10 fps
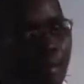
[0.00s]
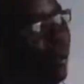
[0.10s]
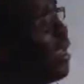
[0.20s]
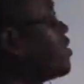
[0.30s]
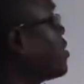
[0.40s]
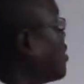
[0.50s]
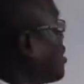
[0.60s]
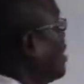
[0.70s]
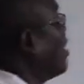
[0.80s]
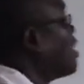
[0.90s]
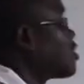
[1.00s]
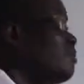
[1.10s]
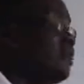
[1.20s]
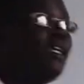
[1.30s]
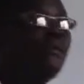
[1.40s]
places. Let us
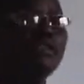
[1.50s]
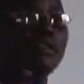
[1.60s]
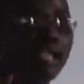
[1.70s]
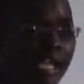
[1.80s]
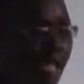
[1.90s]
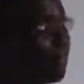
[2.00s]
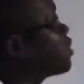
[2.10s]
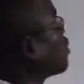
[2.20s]
begin with names